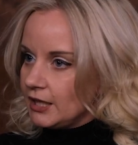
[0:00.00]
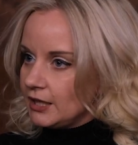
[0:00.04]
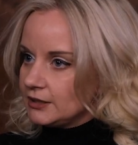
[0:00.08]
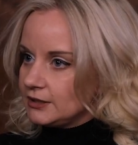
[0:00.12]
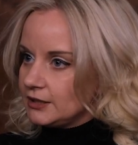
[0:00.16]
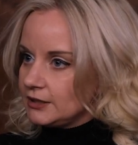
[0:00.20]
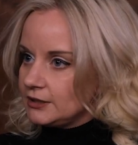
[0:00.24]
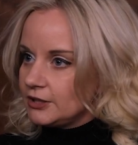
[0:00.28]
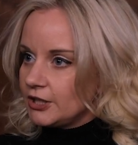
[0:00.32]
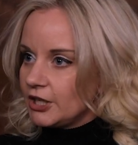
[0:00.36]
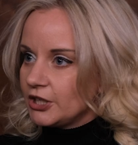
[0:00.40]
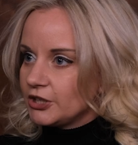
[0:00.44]

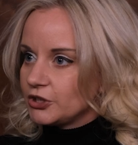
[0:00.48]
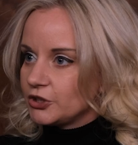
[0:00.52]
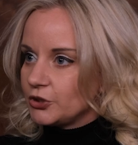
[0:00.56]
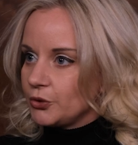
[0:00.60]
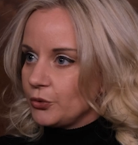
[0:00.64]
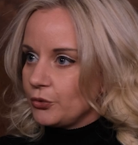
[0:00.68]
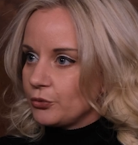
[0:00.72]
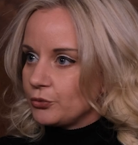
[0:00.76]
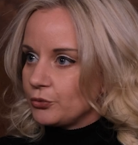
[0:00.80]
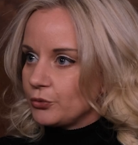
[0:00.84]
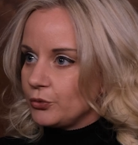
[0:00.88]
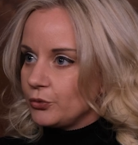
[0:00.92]
did not go
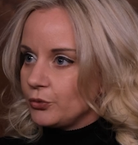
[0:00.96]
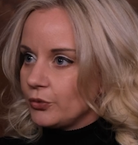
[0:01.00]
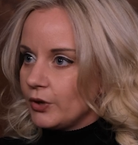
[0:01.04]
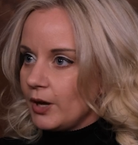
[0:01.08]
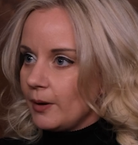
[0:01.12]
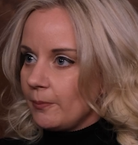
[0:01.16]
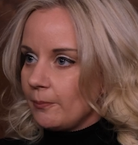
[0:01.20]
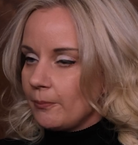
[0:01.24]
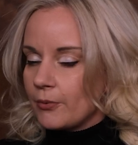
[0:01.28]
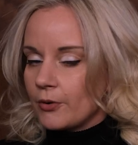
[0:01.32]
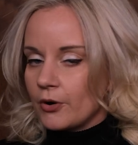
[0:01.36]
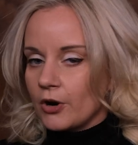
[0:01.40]
through
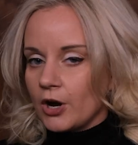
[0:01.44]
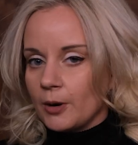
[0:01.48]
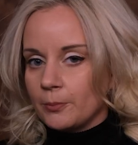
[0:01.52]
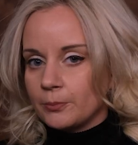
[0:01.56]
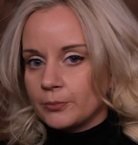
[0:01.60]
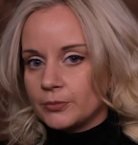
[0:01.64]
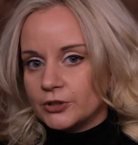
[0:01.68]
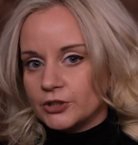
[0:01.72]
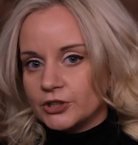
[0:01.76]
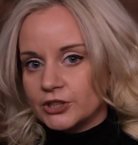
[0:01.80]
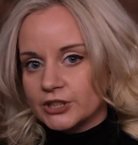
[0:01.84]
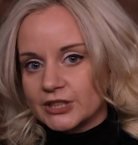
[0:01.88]
a
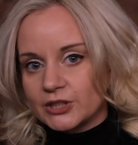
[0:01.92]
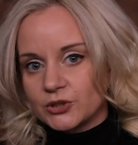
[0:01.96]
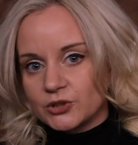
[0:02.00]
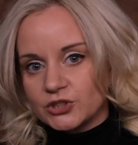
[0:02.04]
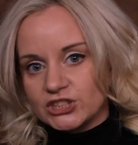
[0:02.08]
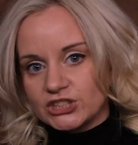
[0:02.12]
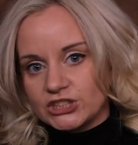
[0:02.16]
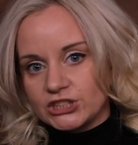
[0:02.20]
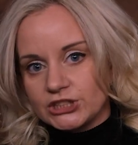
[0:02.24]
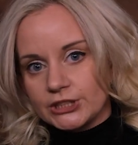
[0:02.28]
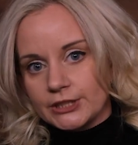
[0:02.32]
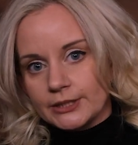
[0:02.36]
proper
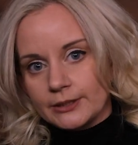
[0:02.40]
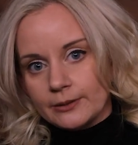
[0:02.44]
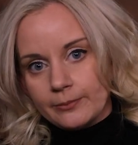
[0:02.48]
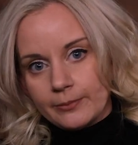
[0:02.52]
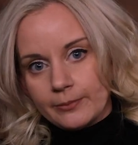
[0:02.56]
Christian